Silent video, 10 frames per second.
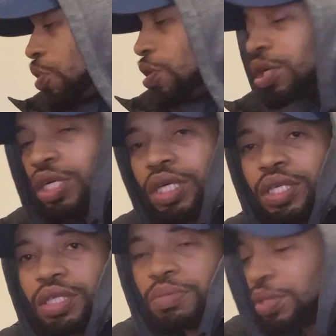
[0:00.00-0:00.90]
all good,
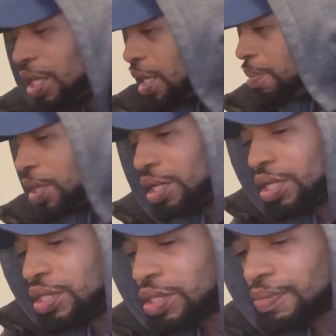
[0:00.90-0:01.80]
you know what I'm saying?
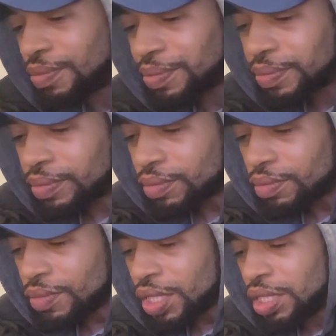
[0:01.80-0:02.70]
Because
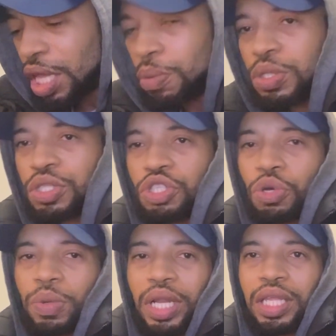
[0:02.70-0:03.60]
they was
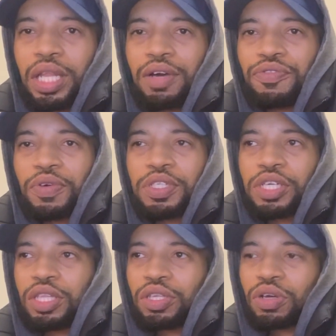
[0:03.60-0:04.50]
showing their love for each
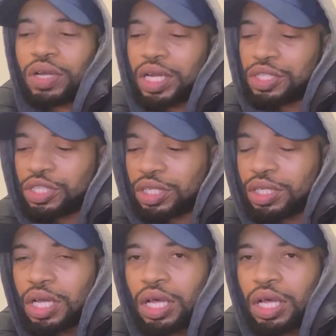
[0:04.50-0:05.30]
other and all that shit.